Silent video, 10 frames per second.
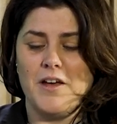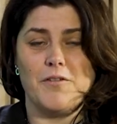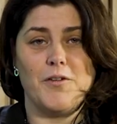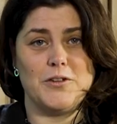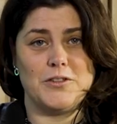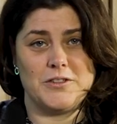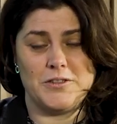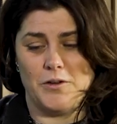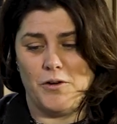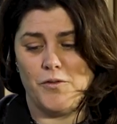
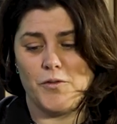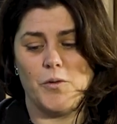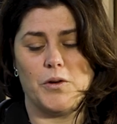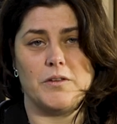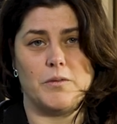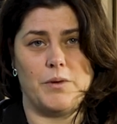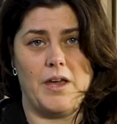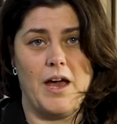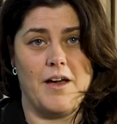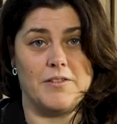First, of course, we
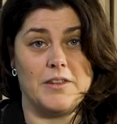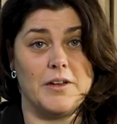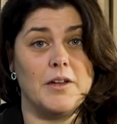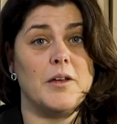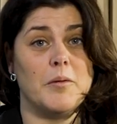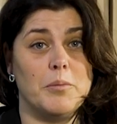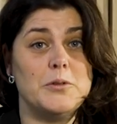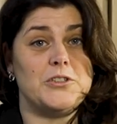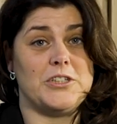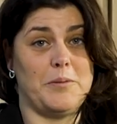have the
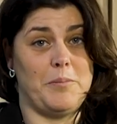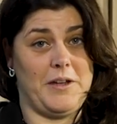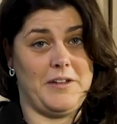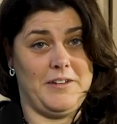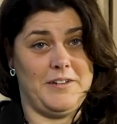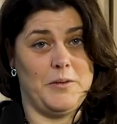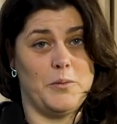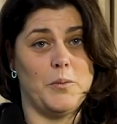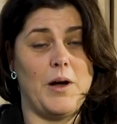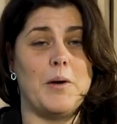bullshit button.
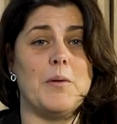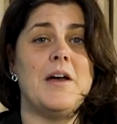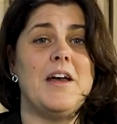Bullshit. Wow.